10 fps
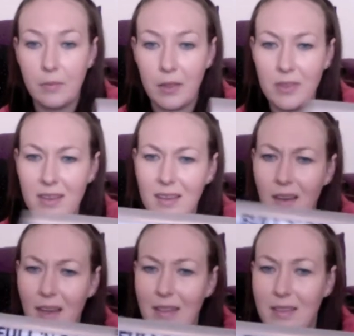think I
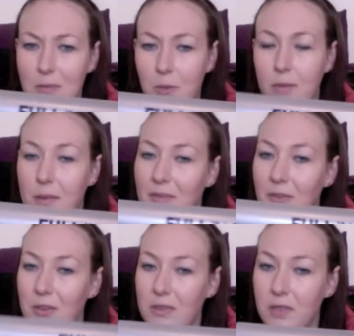had this in one of my
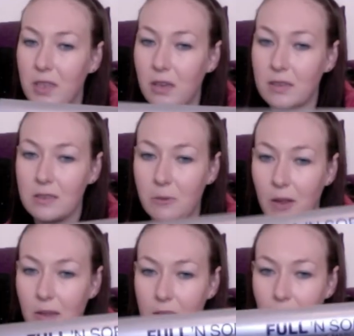first videos as
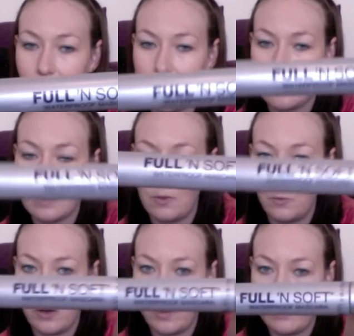well as
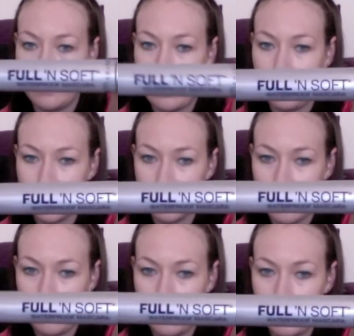one of my favourites of
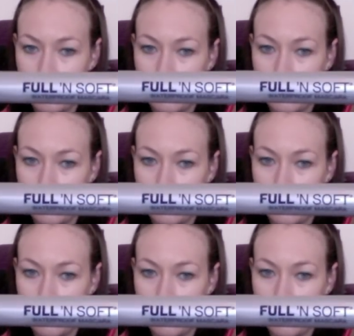that month,